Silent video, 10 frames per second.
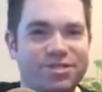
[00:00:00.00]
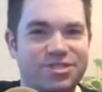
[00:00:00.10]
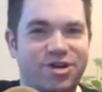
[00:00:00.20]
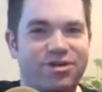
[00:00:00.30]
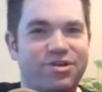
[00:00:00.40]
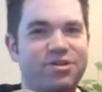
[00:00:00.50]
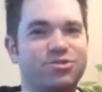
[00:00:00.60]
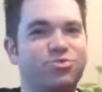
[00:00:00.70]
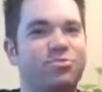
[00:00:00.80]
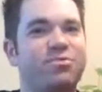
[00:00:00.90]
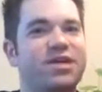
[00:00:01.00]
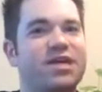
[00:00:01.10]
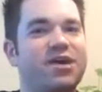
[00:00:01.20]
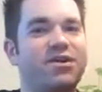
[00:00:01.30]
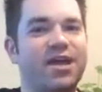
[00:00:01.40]
songwriters will pick
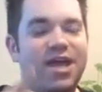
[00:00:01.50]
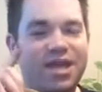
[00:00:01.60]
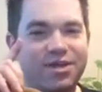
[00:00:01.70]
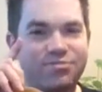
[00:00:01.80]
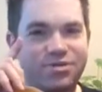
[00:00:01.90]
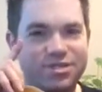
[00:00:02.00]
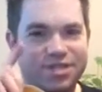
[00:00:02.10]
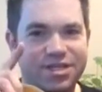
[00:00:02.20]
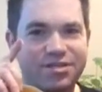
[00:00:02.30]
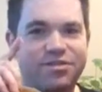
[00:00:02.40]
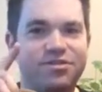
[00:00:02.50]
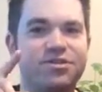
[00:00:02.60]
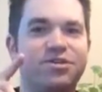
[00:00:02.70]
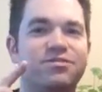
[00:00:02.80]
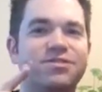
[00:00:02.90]
out 8 particular
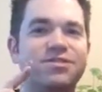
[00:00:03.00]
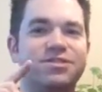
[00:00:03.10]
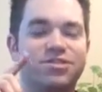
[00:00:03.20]
notes.